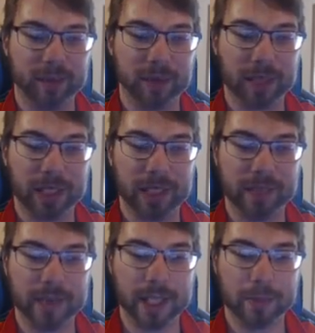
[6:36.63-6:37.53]
Road to King
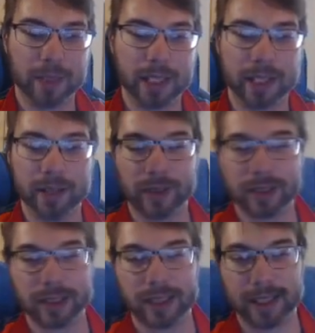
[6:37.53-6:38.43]
of Games thing where
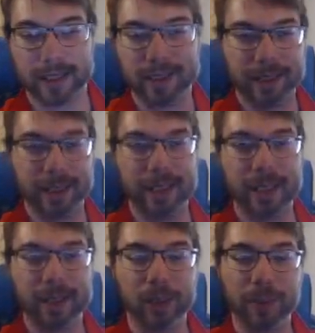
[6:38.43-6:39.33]
it's like, you
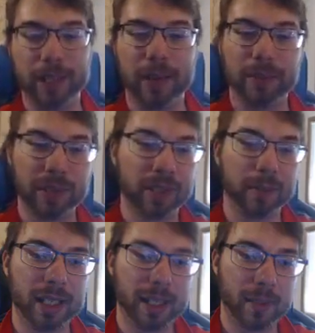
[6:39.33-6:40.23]
gotta hope that I'm just going
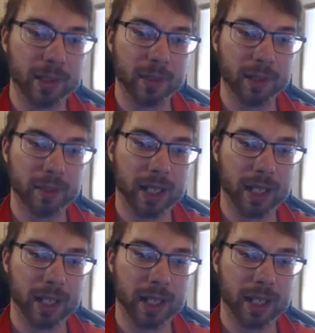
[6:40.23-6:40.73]
to be climbing